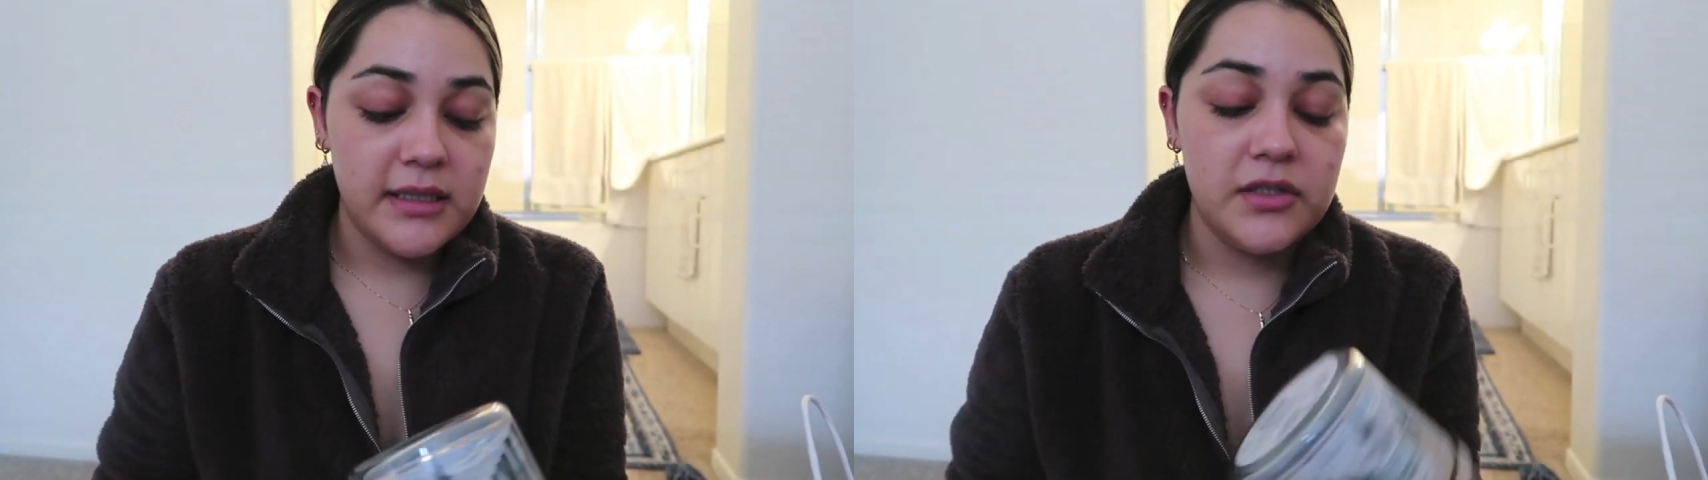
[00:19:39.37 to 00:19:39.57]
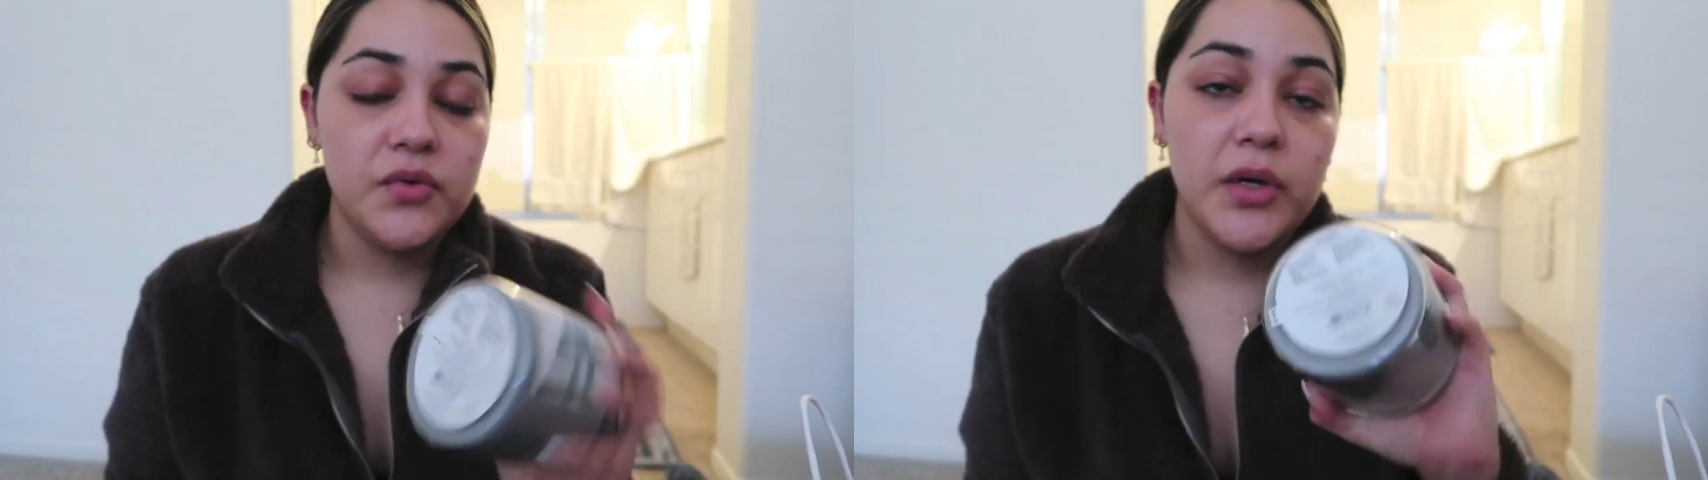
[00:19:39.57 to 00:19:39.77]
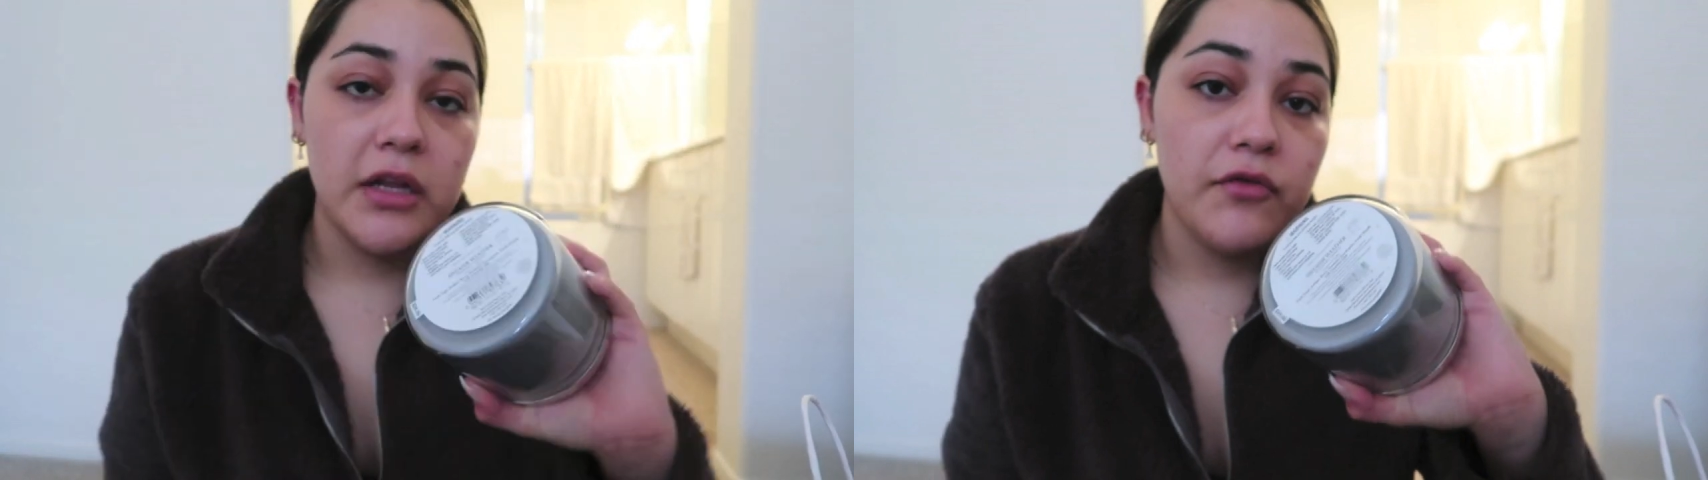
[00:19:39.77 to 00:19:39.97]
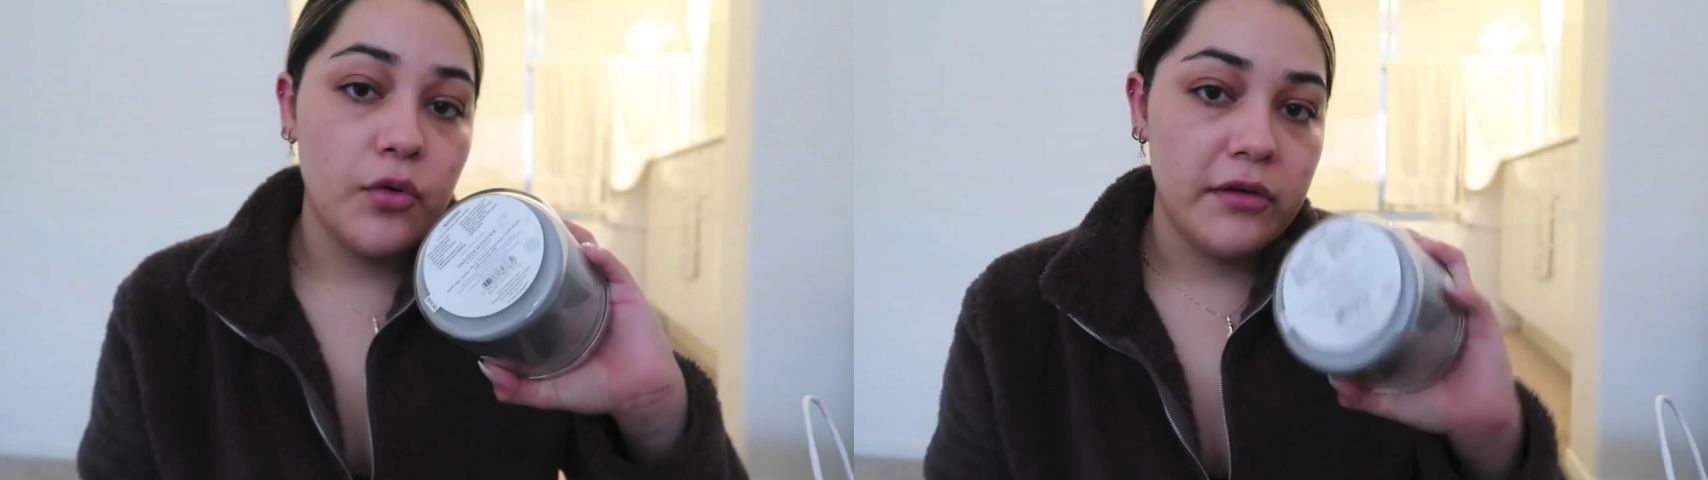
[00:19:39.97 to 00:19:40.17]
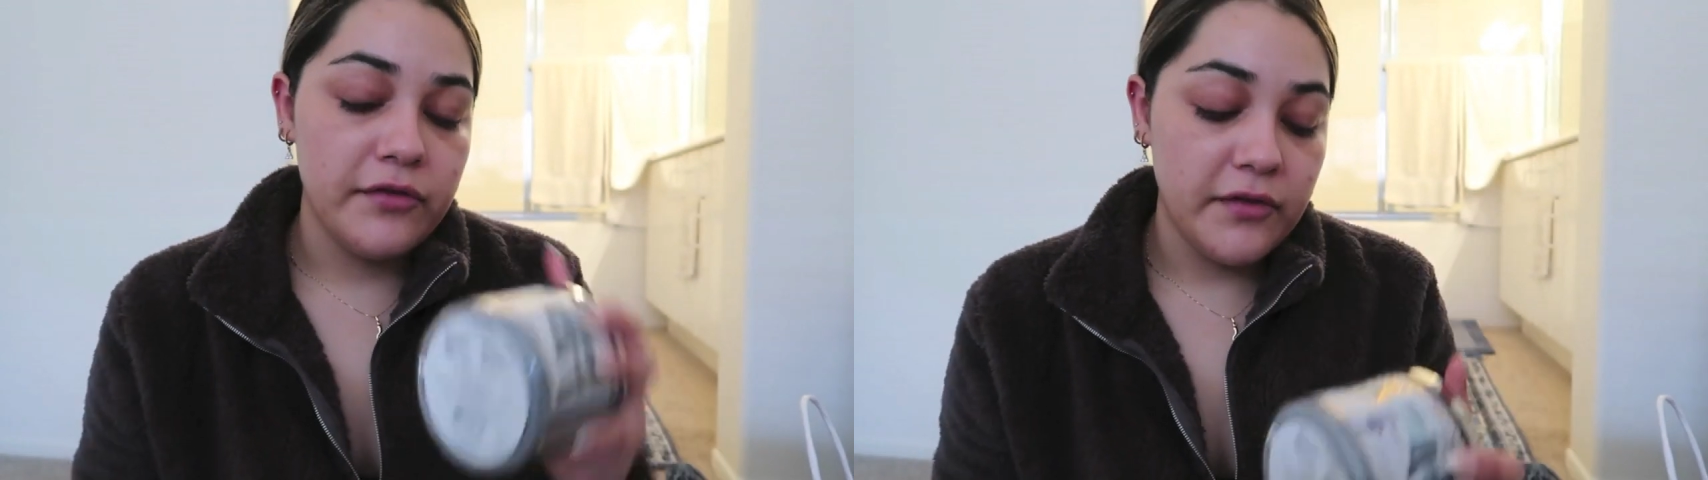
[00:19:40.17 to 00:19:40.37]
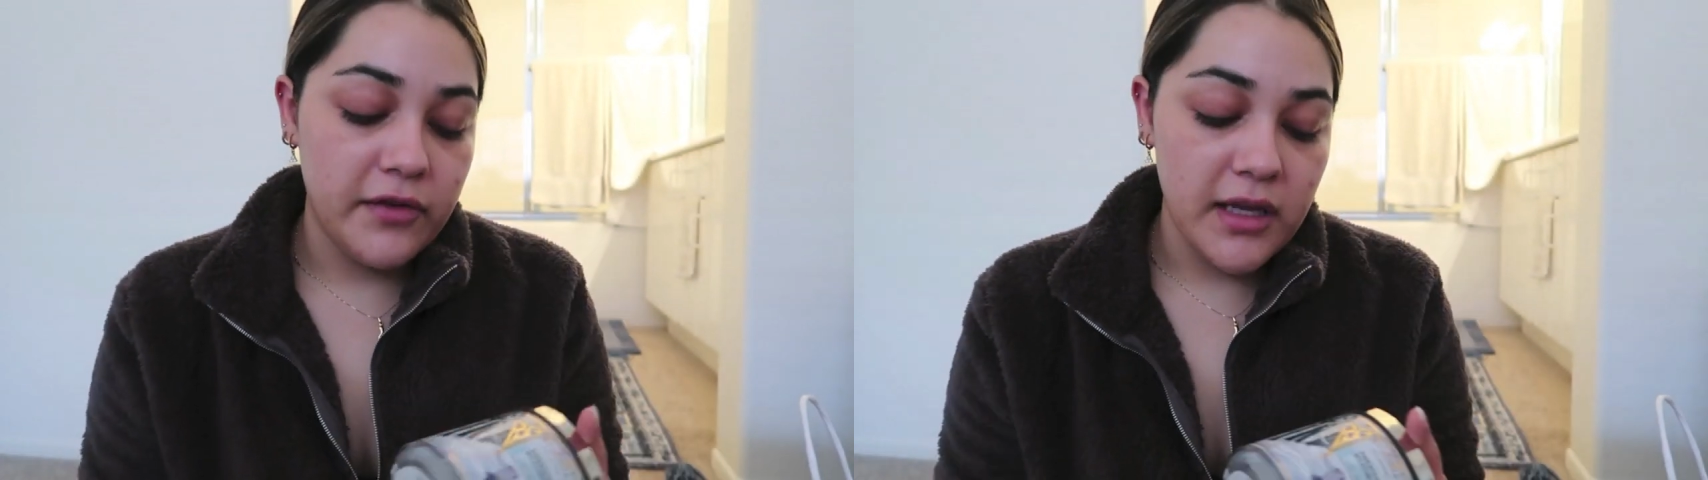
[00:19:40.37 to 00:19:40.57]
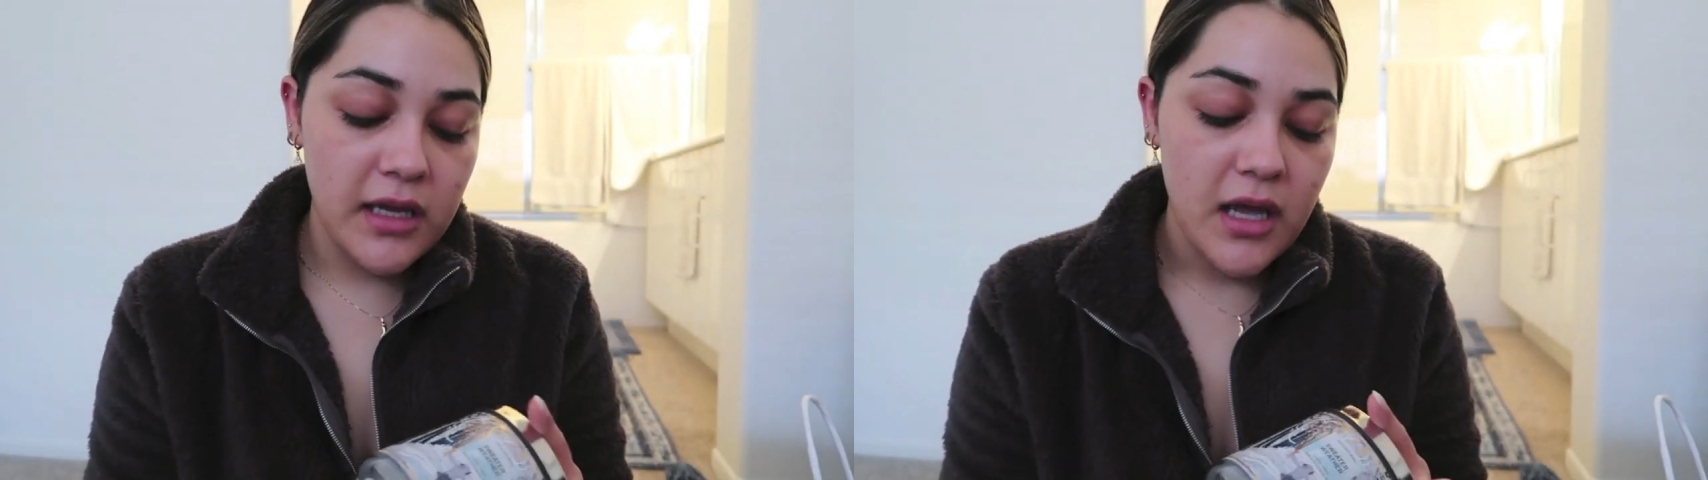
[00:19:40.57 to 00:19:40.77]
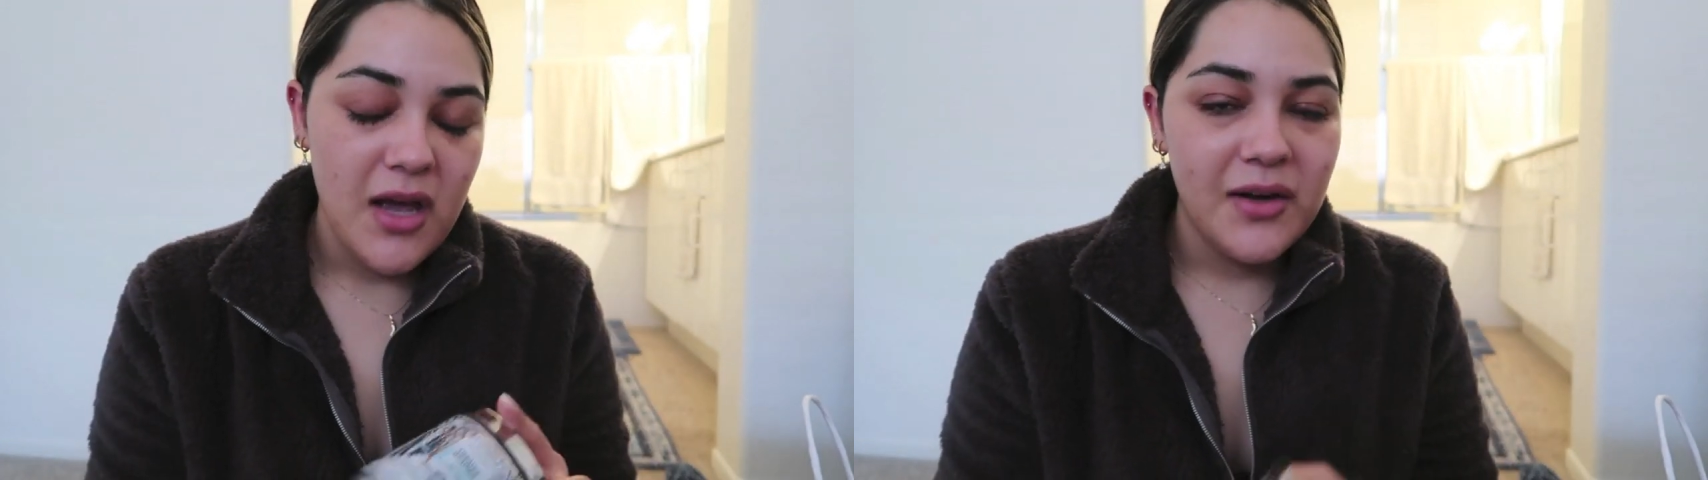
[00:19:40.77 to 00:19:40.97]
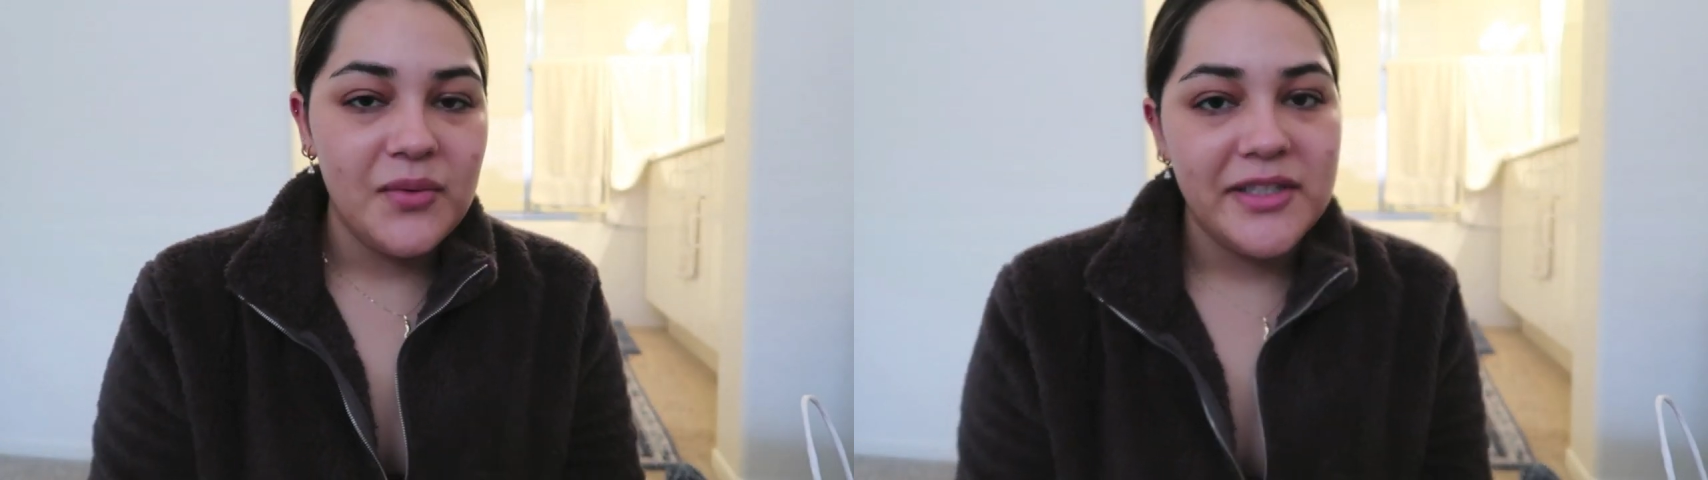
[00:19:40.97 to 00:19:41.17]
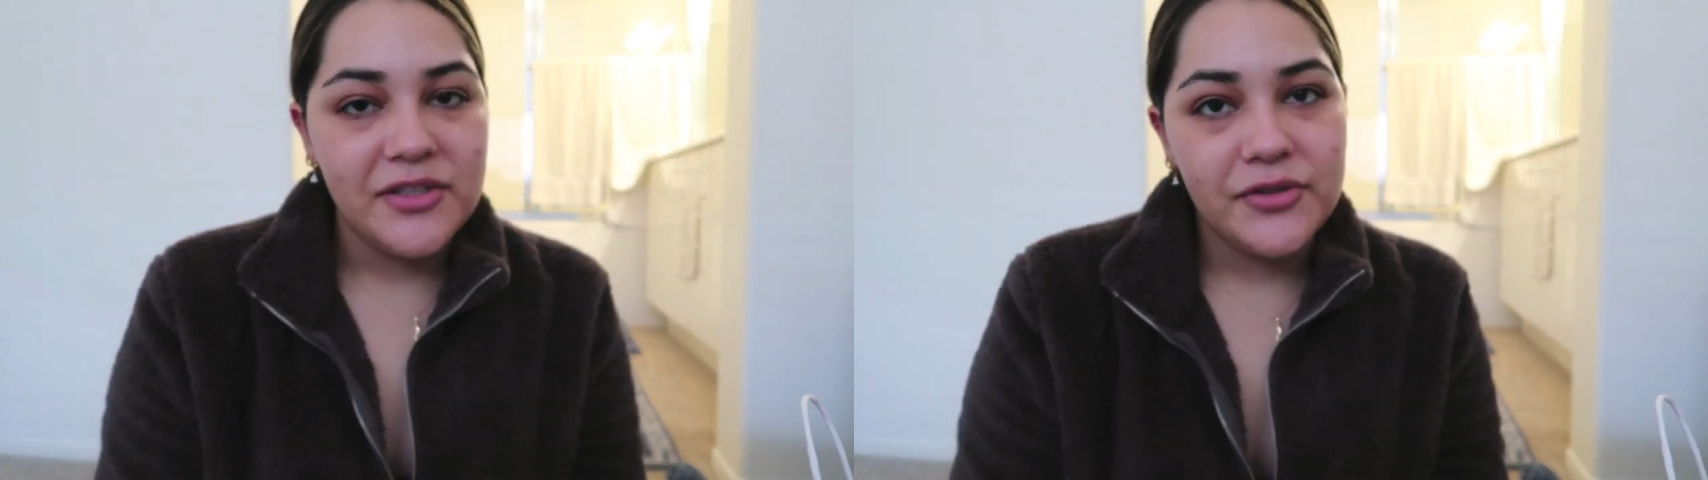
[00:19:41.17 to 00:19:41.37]
at $24.50,
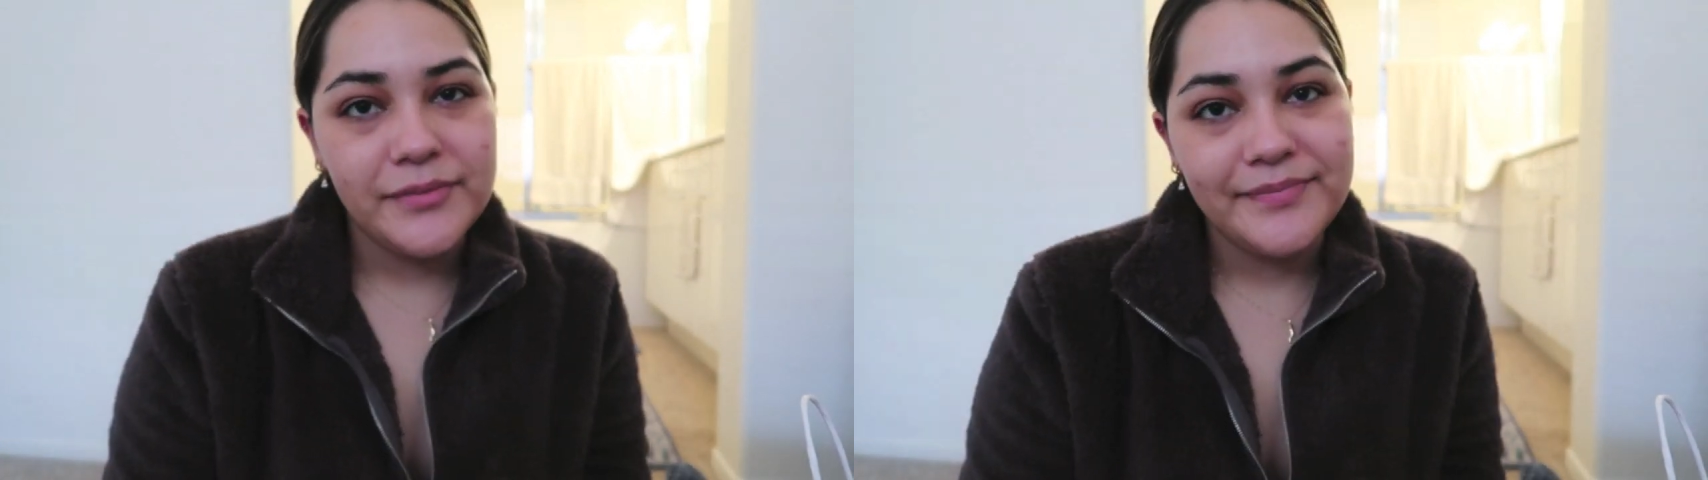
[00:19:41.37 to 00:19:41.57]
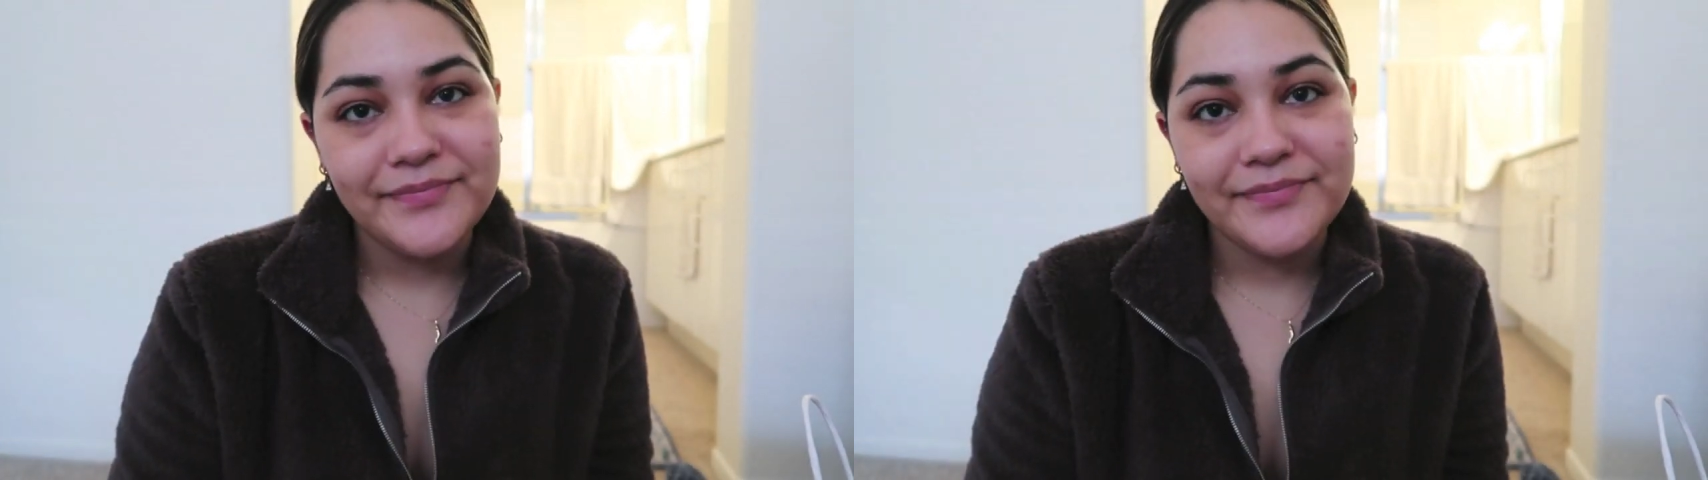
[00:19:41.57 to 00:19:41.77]
which